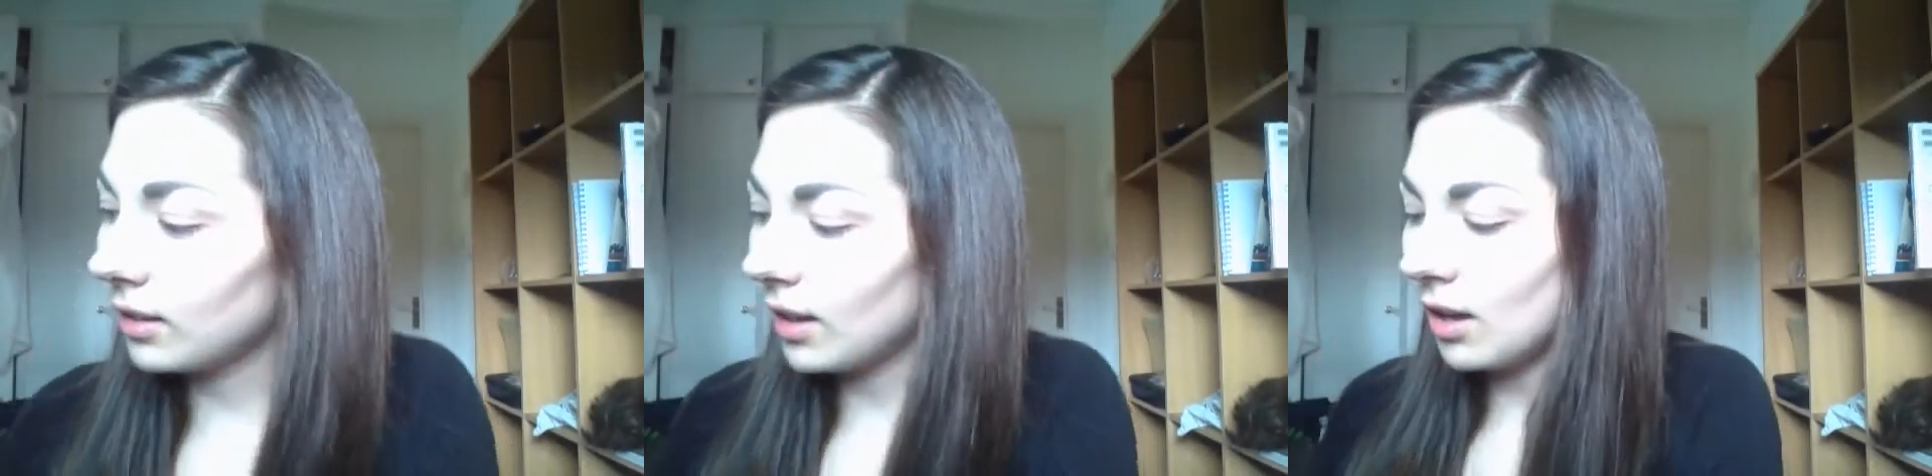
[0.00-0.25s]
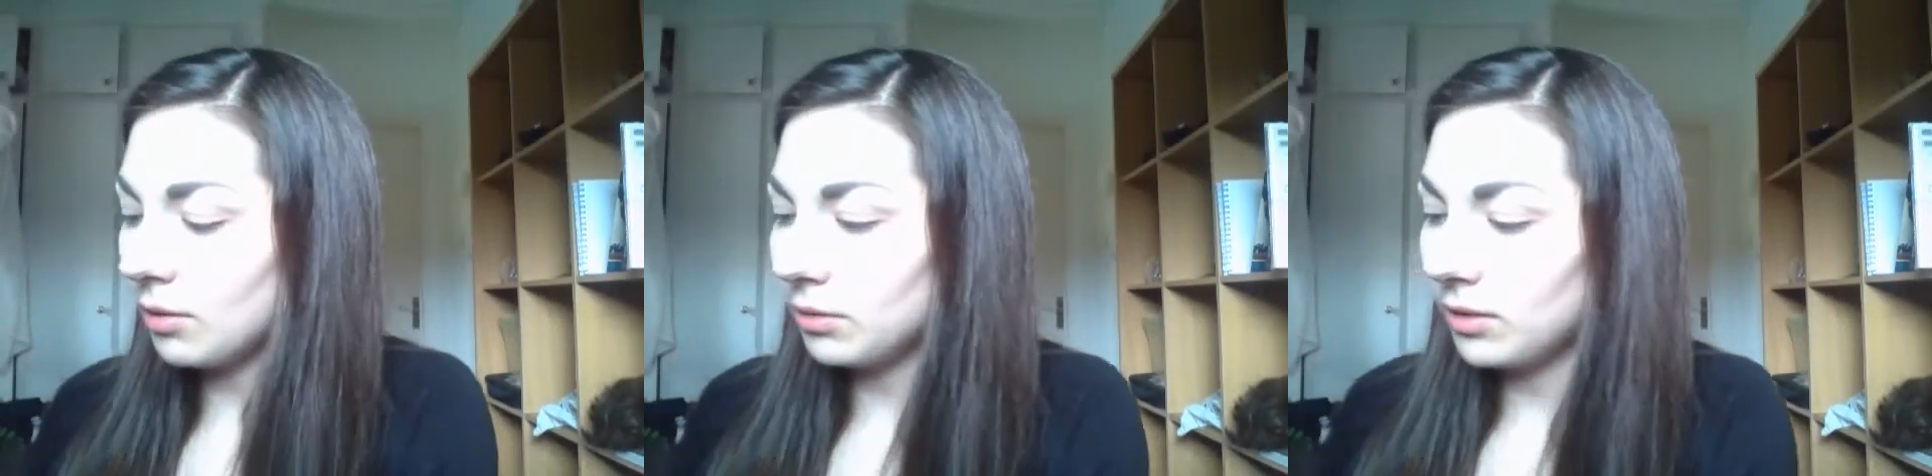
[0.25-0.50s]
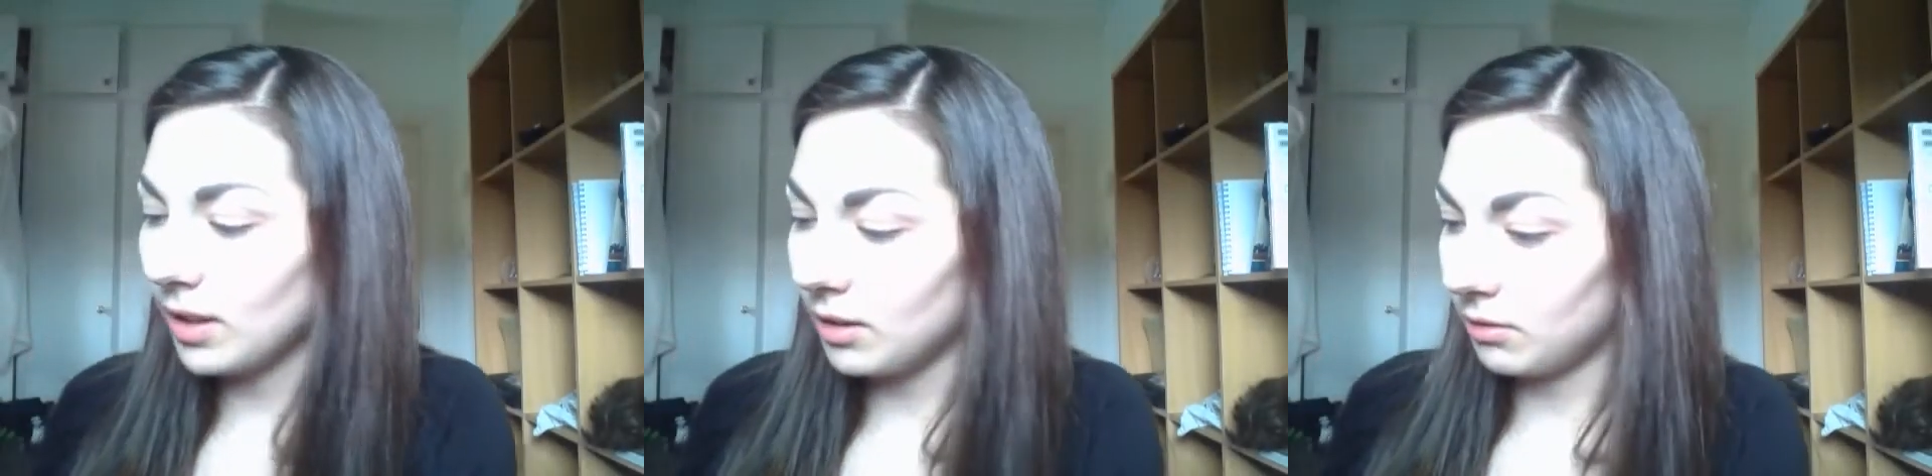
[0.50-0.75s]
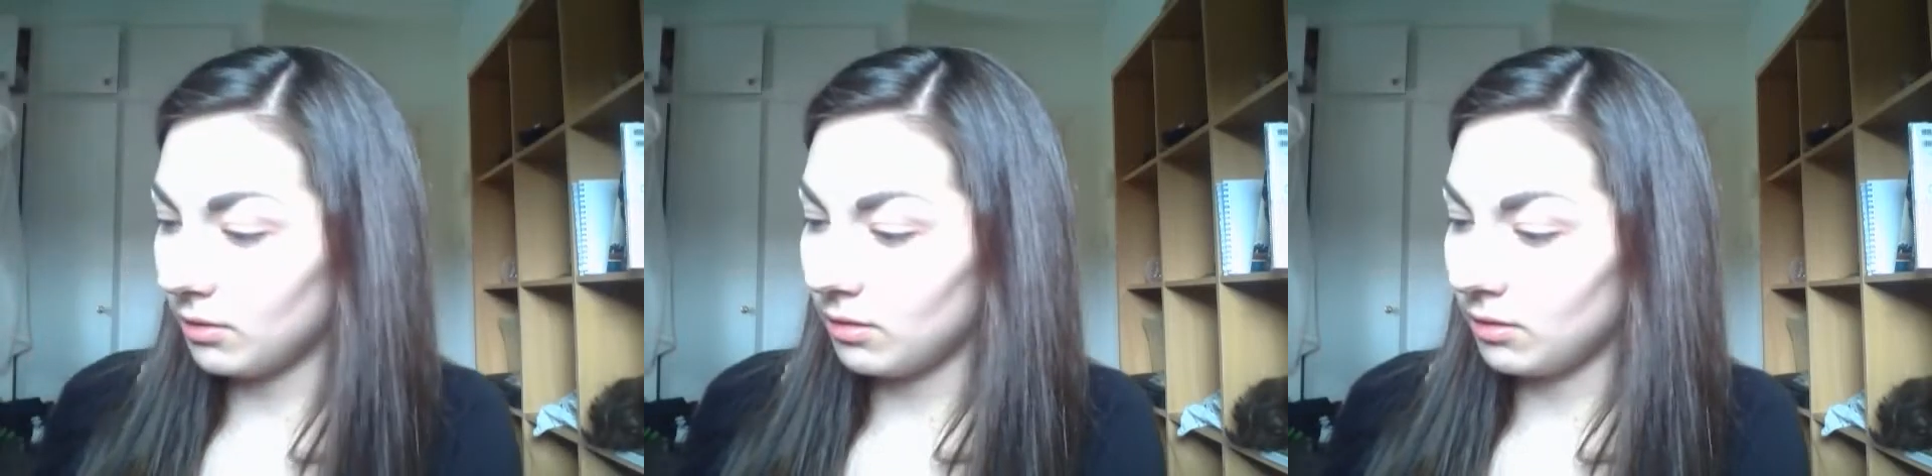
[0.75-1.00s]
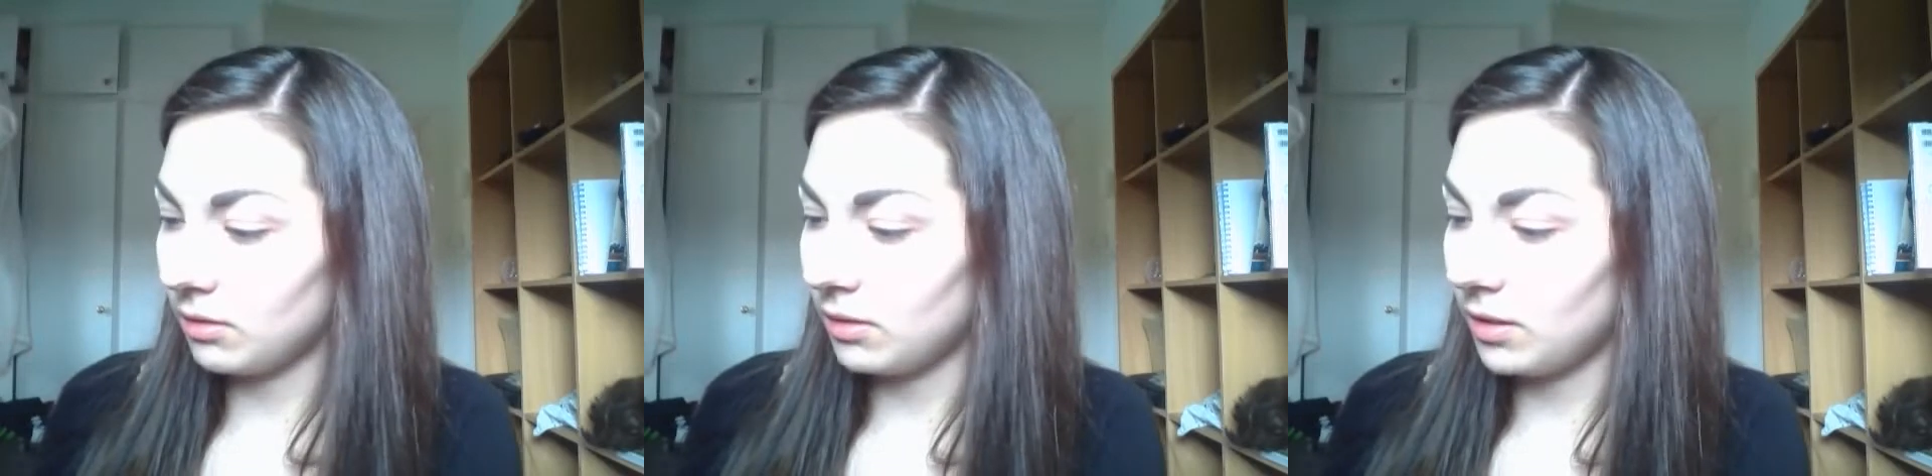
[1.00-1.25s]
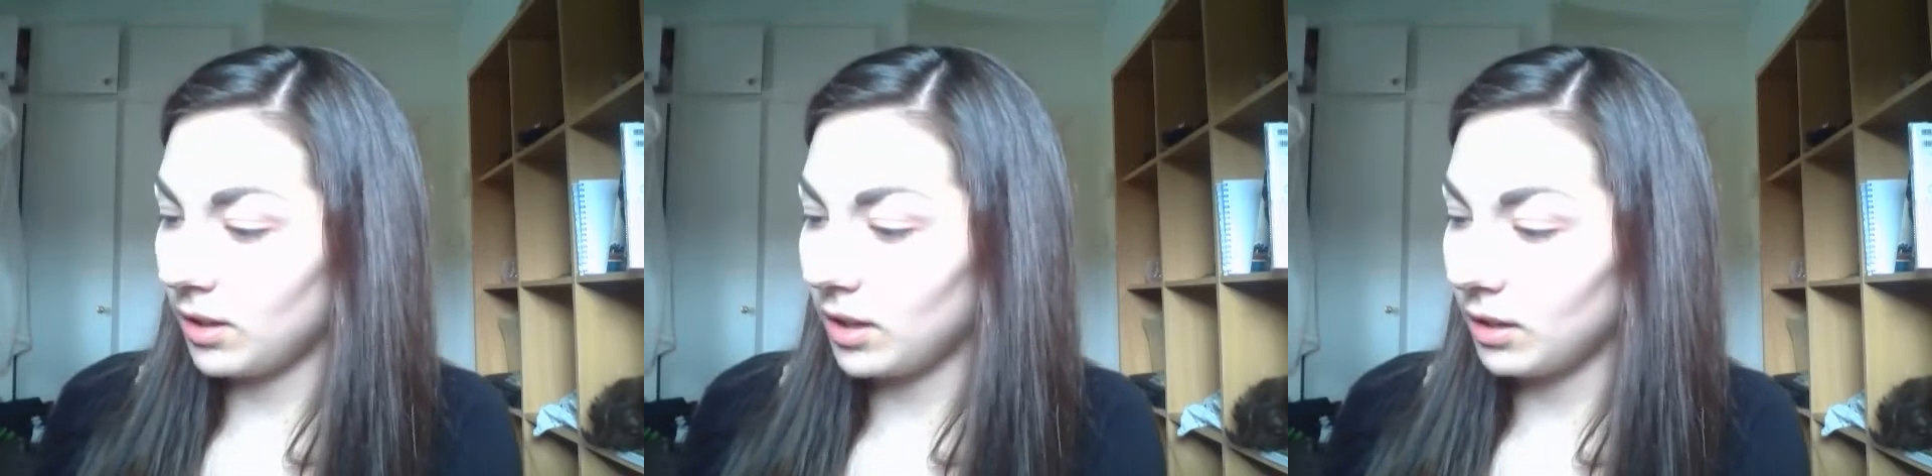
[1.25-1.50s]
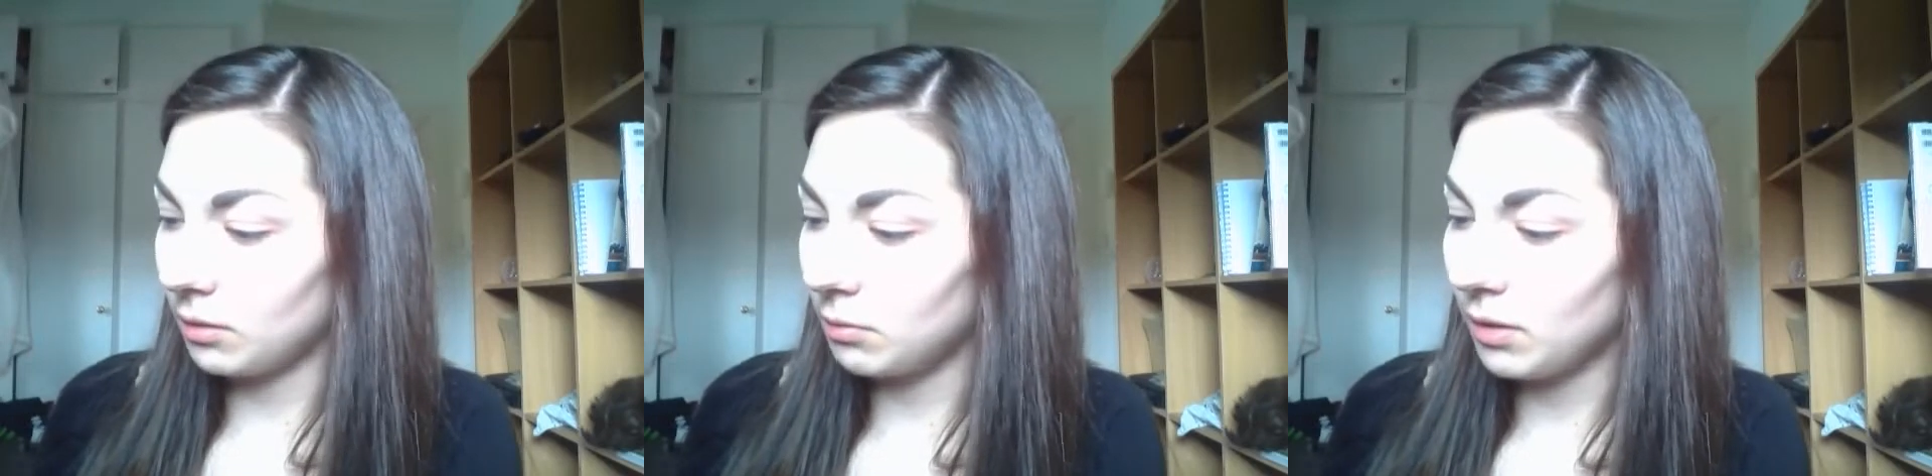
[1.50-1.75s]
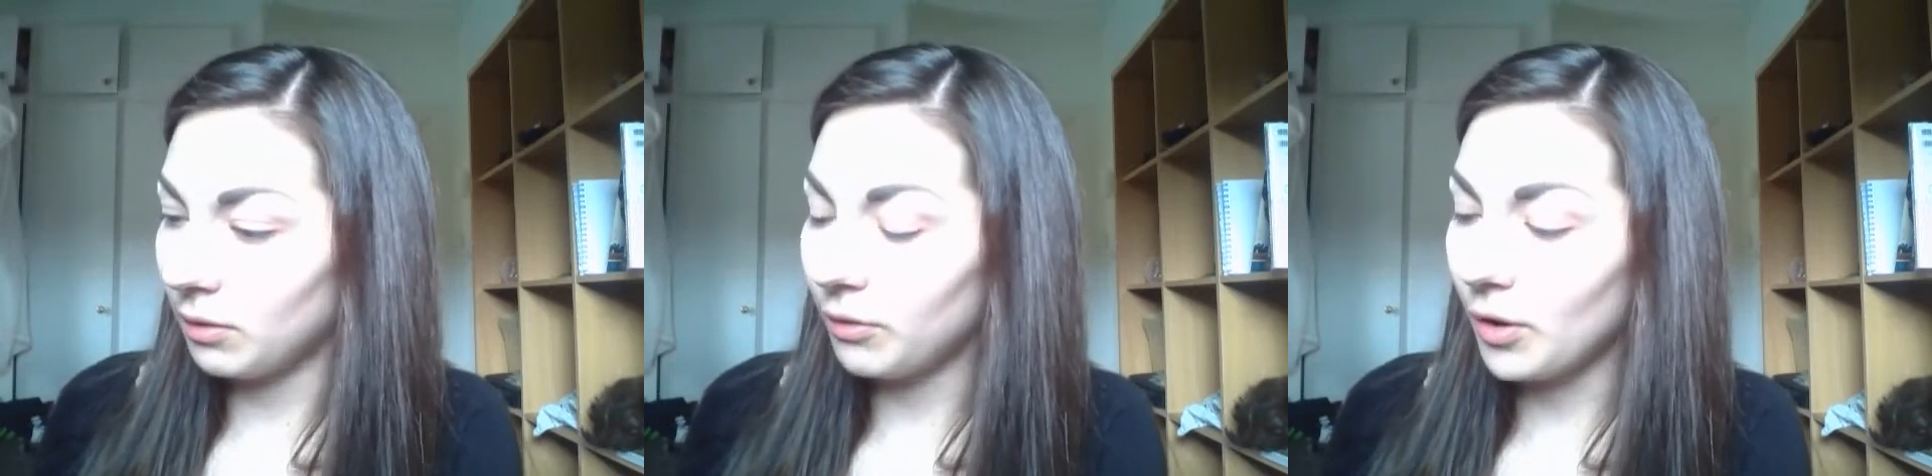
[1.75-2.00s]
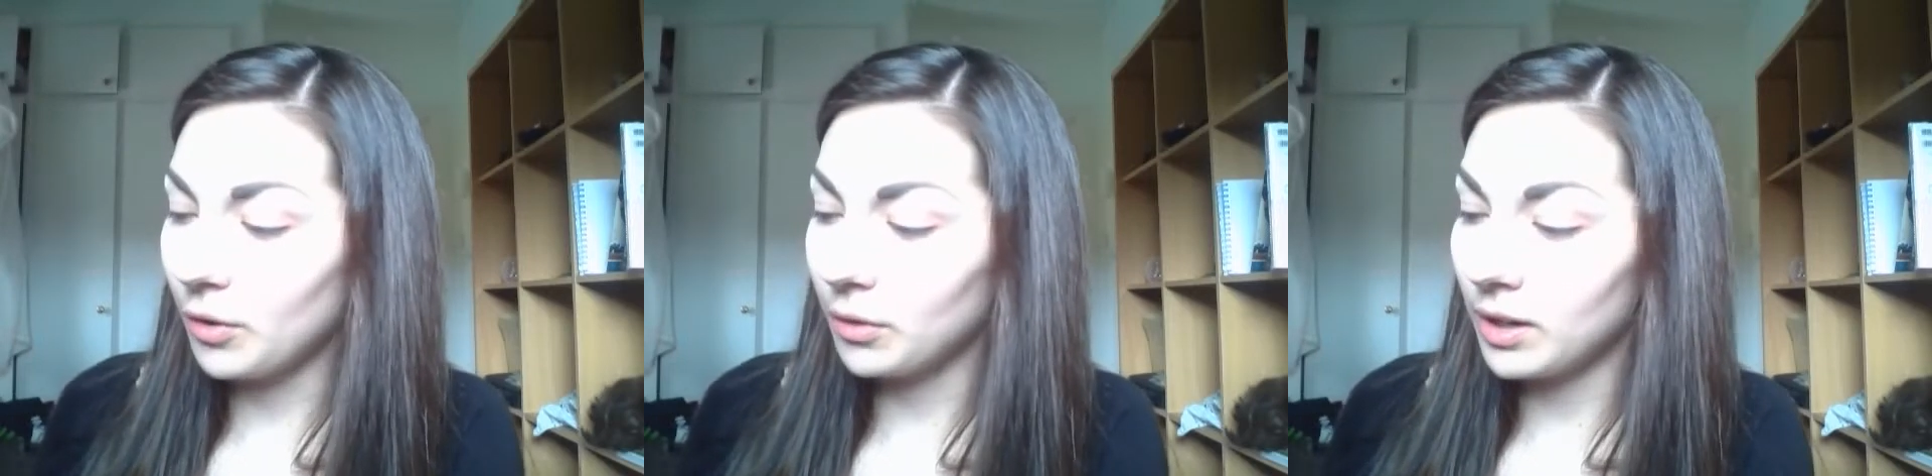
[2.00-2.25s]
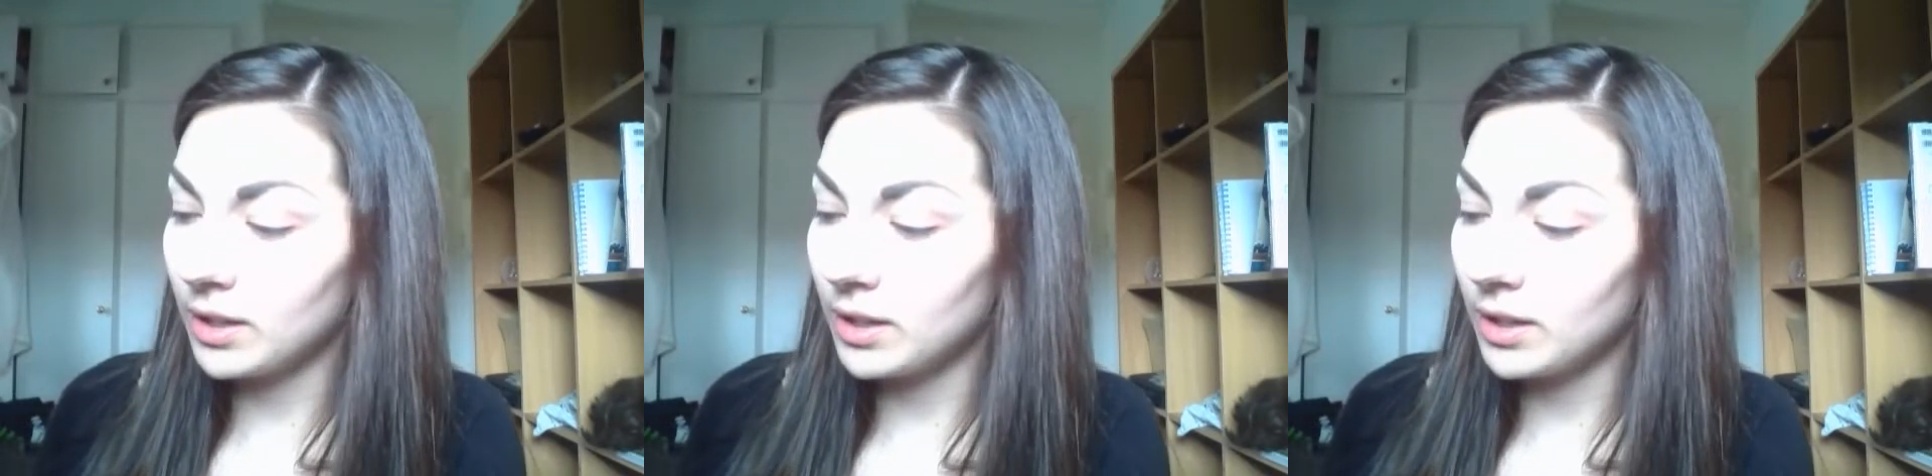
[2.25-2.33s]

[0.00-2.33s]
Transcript: countdown thing on my phone,